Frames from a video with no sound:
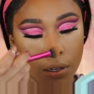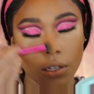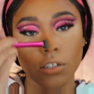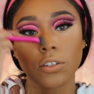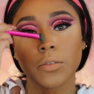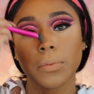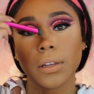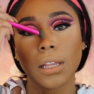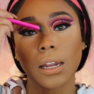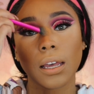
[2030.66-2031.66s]
And just
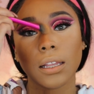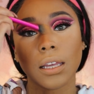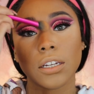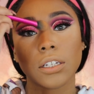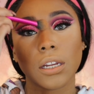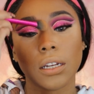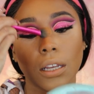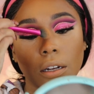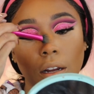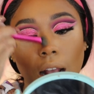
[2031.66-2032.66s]
bring that highlight shade
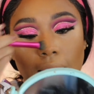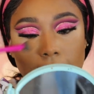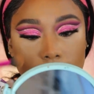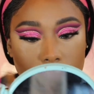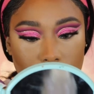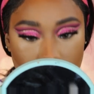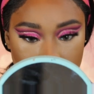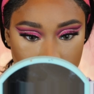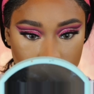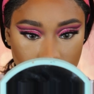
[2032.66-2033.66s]
down here. I
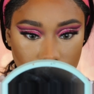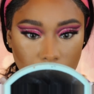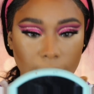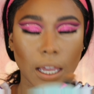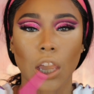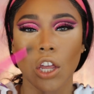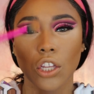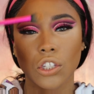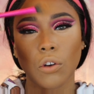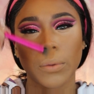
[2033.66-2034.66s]
stopped putting like
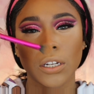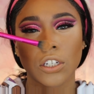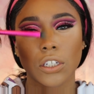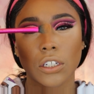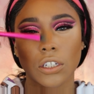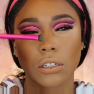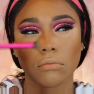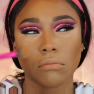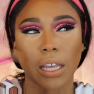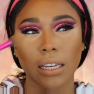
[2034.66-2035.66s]
so much
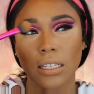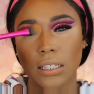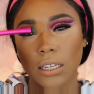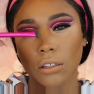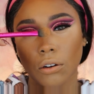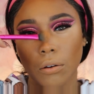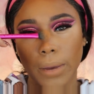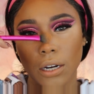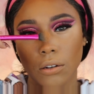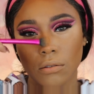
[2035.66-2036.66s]
like concealer on
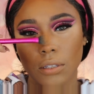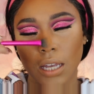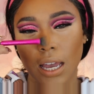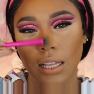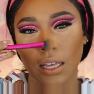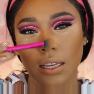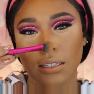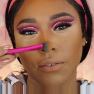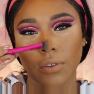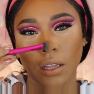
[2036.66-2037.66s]
my nose to highlight because
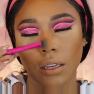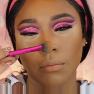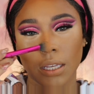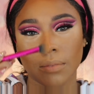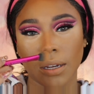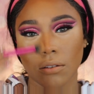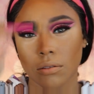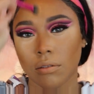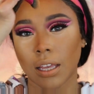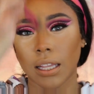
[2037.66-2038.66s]
I feel like it makes my
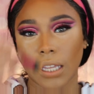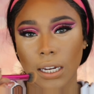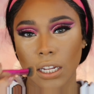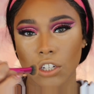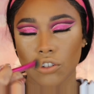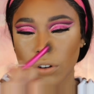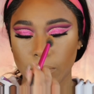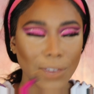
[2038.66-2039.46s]
nose look like a landing strip.